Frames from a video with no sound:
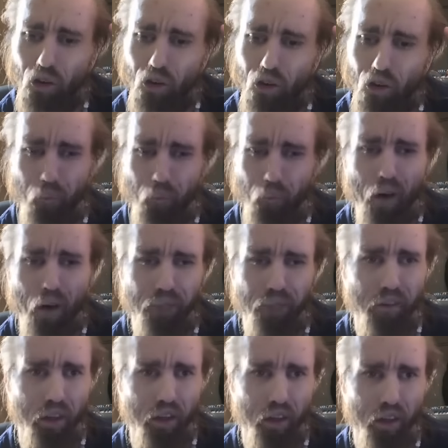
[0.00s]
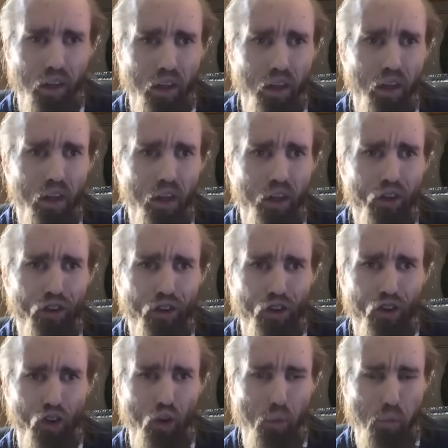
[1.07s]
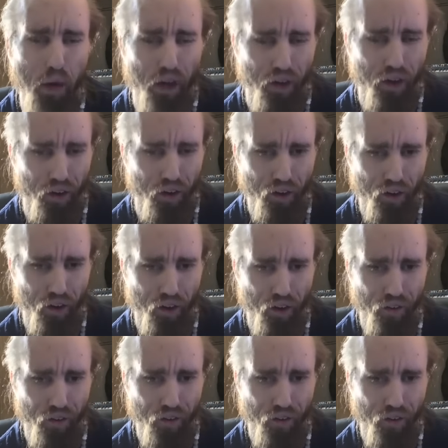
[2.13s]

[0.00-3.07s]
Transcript: you don't want me to do better.